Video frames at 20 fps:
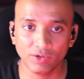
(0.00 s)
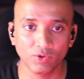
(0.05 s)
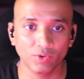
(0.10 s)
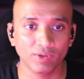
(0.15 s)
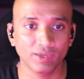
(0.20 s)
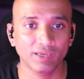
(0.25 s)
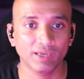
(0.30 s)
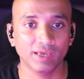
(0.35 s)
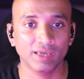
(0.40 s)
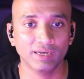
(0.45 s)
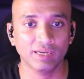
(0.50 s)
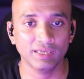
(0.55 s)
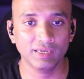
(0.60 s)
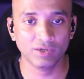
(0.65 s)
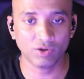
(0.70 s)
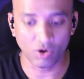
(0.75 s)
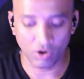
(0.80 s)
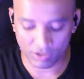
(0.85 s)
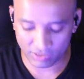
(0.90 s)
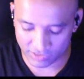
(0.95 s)
doing any
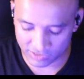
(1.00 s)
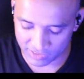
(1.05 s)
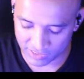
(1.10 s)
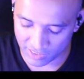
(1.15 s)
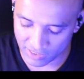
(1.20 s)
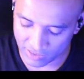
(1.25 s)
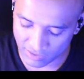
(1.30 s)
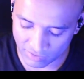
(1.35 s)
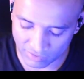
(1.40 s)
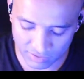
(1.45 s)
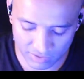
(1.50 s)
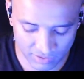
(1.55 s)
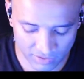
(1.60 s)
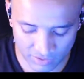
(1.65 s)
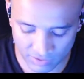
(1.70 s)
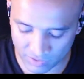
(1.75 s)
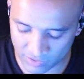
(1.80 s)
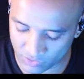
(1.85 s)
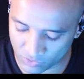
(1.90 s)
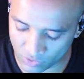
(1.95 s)
chords there.
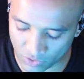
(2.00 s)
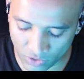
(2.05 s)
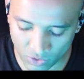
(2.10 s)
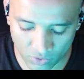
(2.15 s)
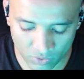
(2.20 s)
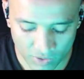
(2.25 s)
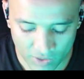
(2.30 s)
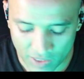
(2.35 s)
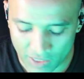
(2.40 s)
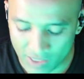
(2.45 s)
You go